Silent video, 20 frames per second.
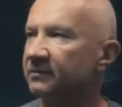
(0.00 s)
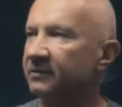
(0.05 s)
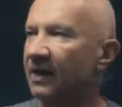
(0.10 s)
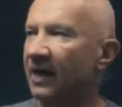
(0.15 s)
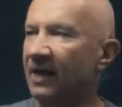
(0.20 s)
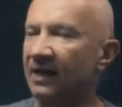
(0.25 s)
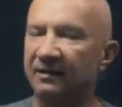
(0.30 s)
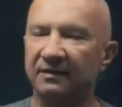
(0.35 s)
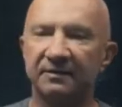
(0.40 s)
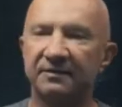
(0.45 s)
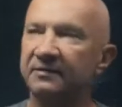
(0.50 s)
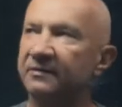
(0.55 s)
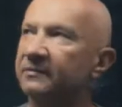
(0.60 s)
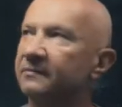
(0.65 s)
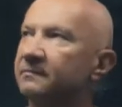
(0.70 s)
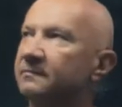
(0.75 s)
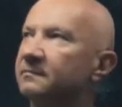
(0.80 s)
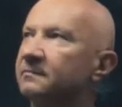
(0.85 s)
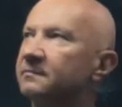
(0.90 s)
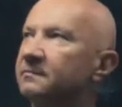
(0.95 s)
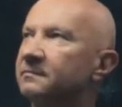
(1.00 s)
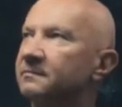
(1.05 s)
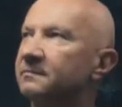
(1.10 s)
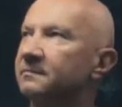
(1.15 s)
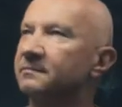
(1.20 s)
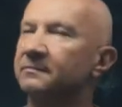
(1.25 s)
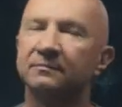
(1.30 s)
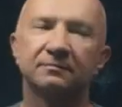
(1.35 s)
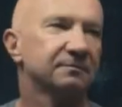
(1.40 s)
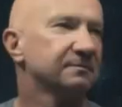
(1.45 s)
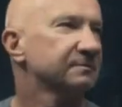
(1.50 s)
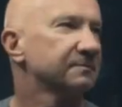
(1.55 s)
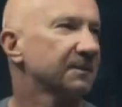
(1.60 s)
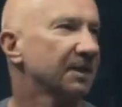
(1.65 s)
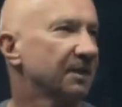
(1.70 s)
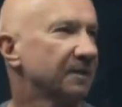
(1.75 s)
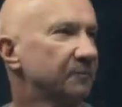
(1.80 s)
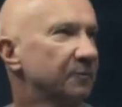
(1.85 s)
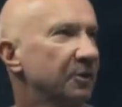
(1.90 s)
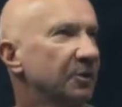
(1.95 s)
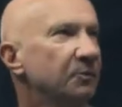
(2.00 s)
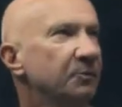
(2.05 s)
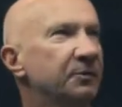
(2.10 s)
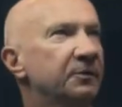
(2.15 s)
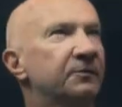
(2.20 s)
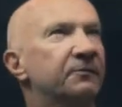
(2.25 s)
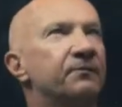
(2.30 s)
Alice and Bob.